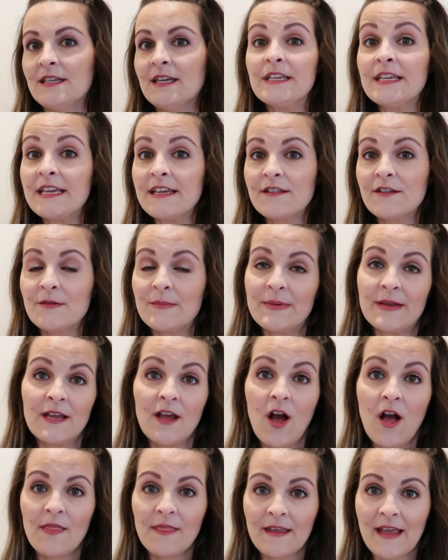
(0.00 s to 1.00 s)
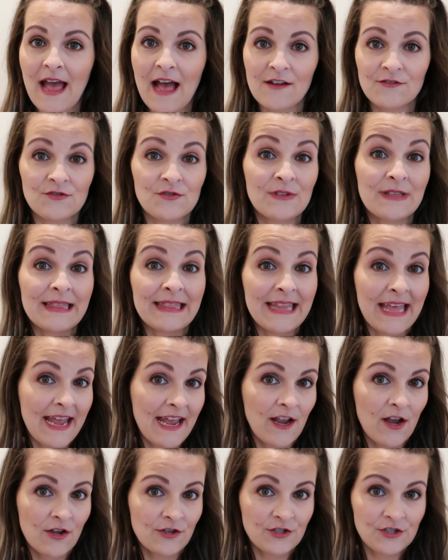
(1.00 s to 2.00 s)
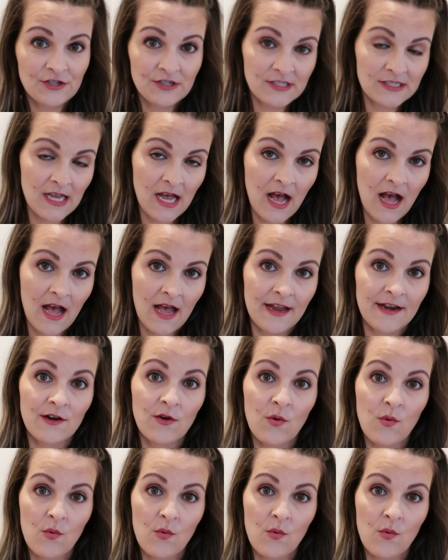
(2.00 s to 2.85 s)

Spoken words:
to either be on the couch laying on your side,